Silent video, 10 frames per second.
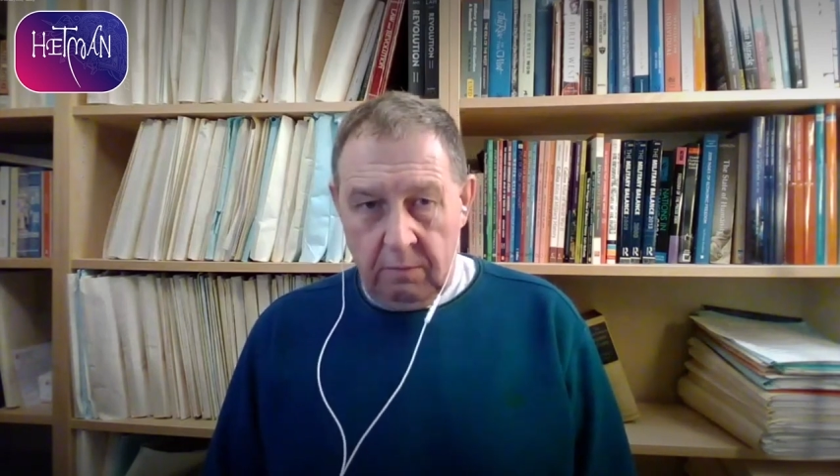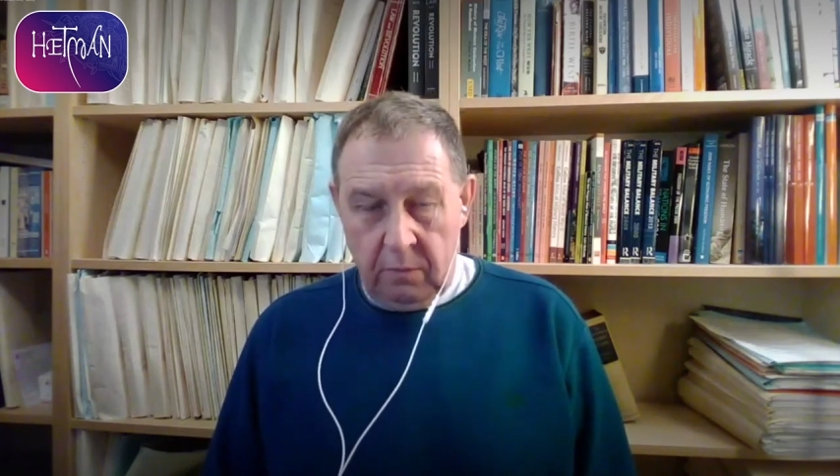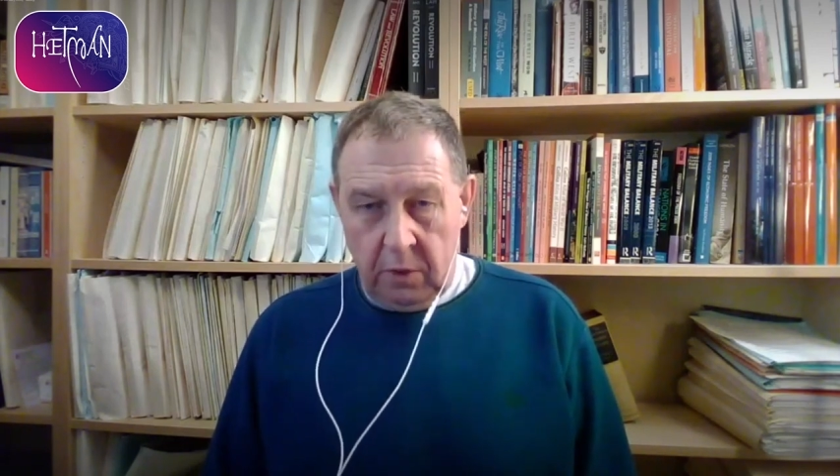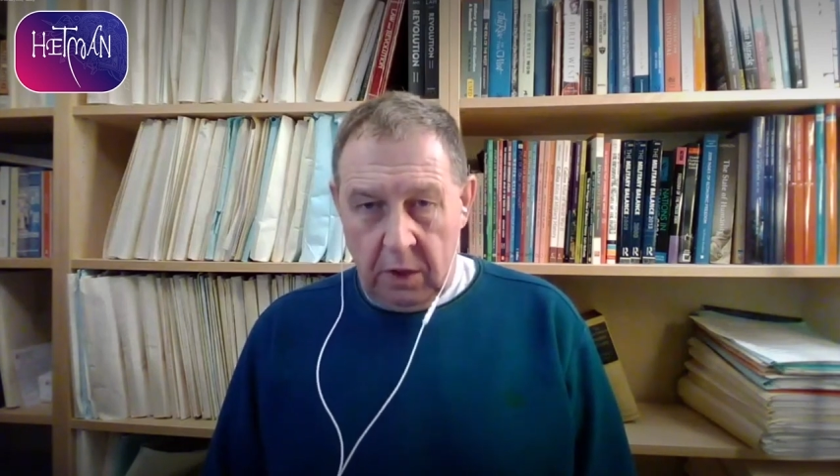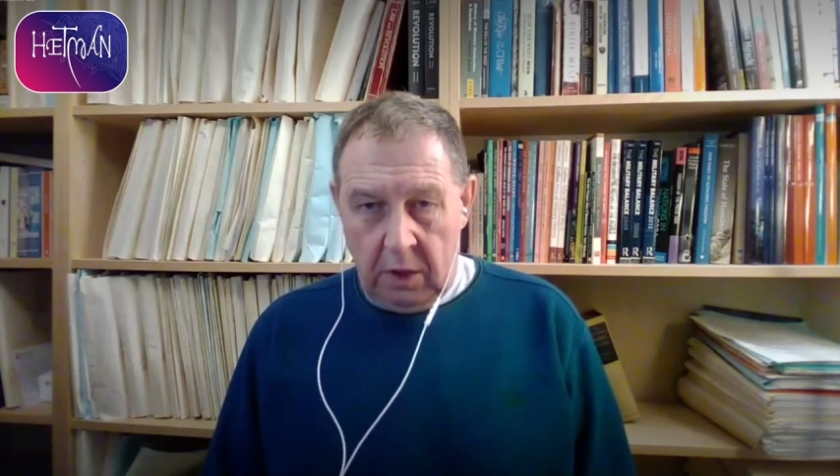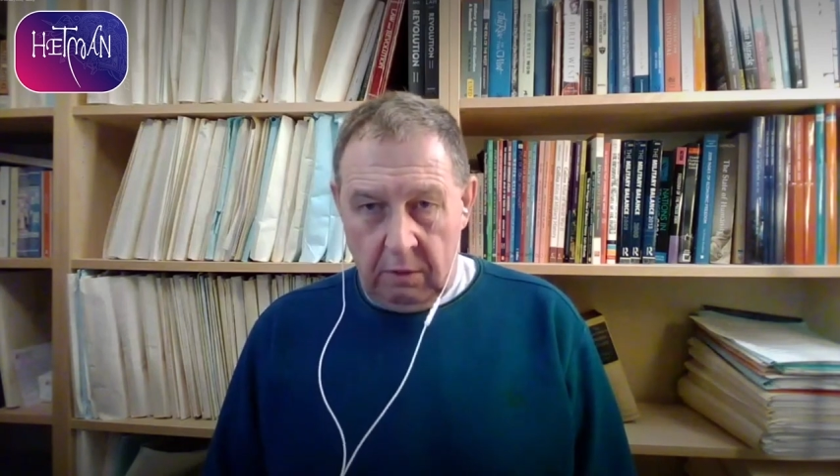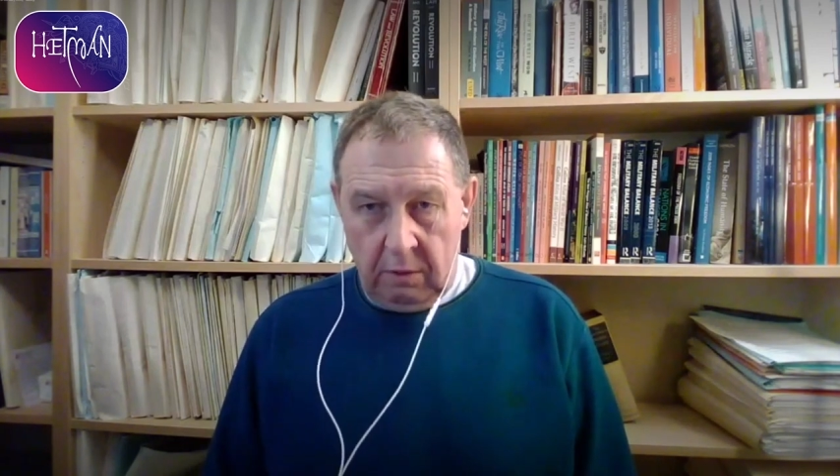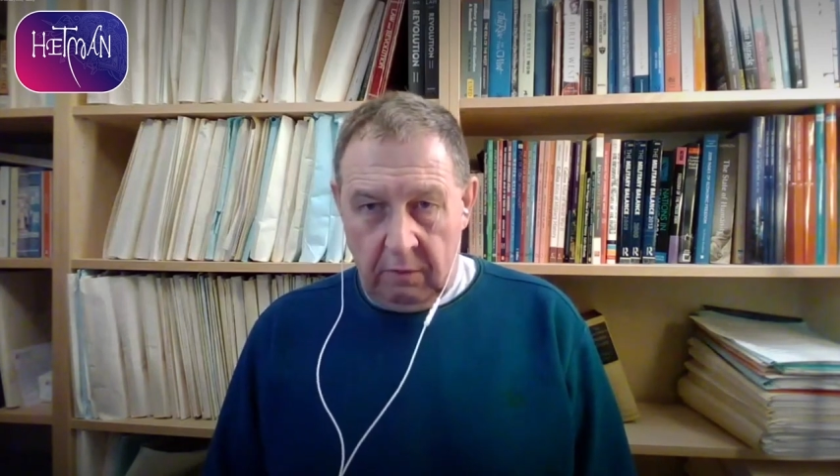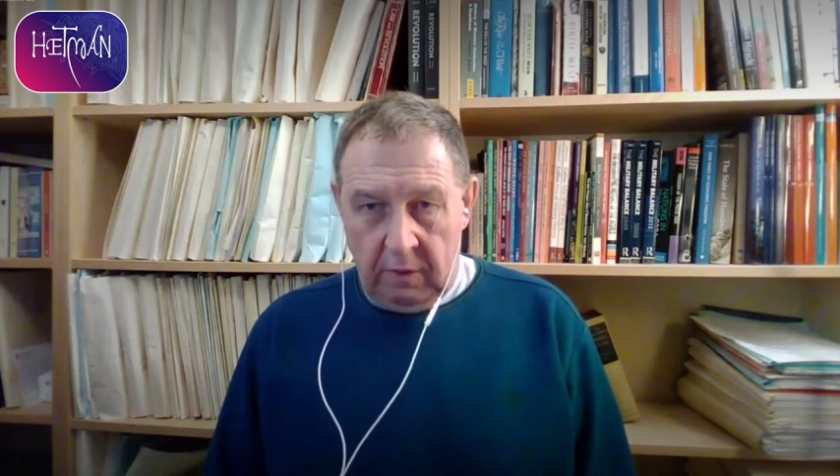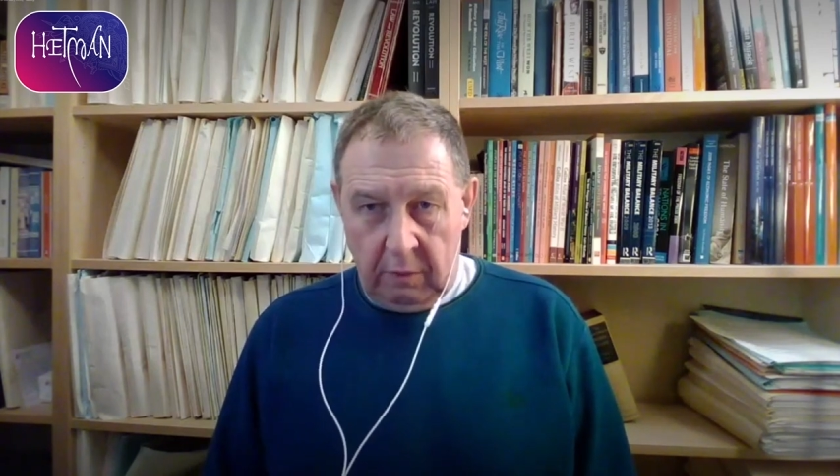
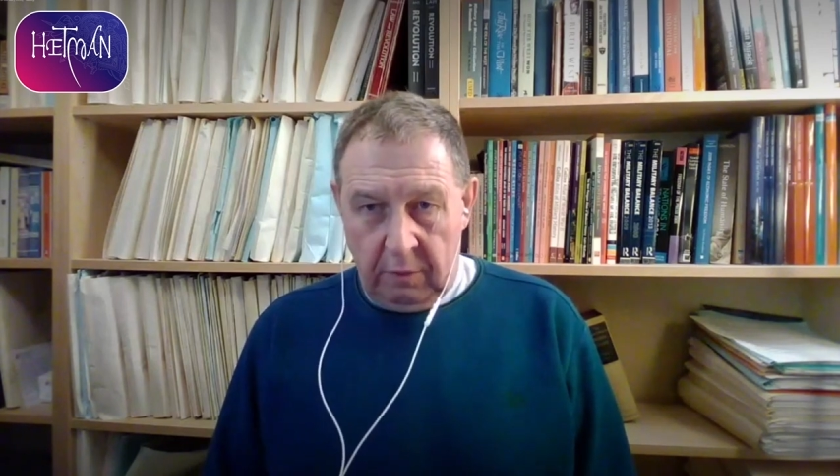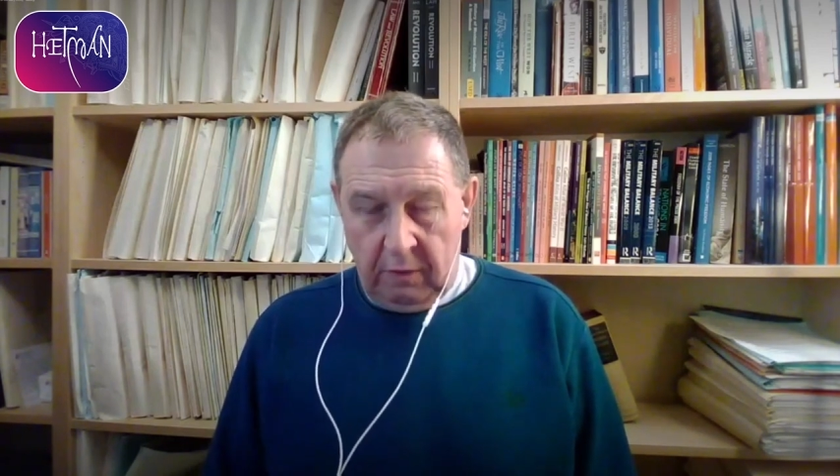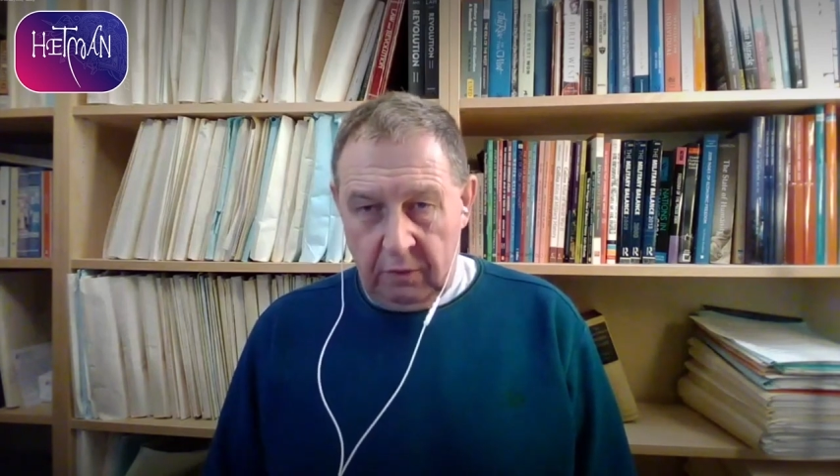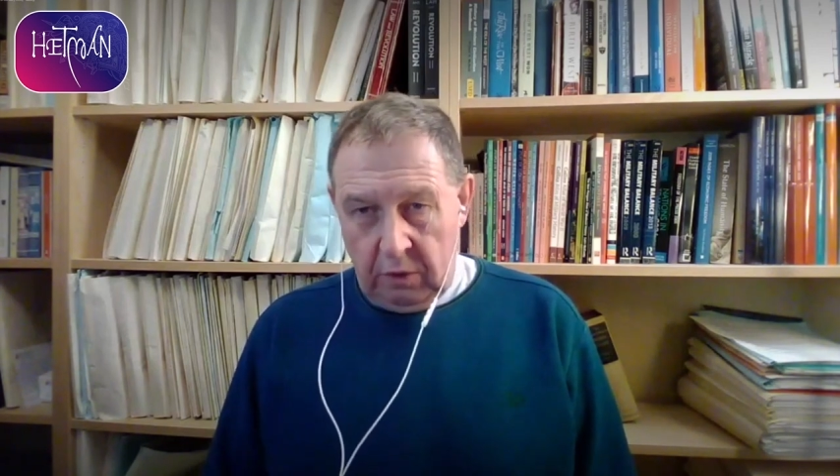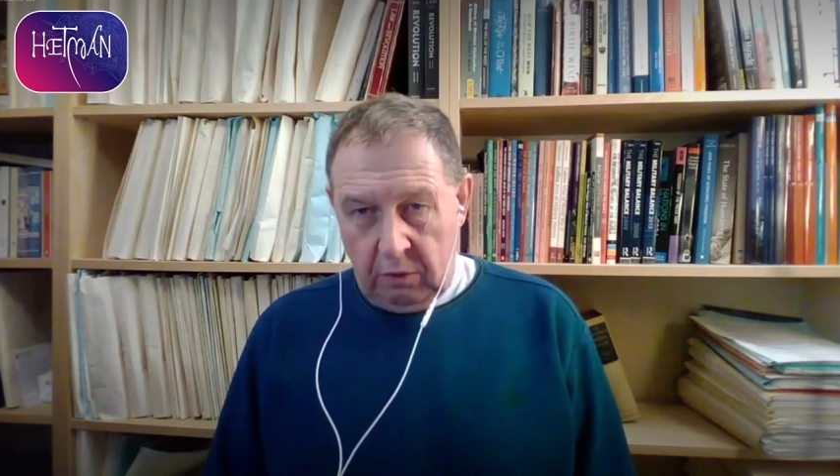medium-intensity war.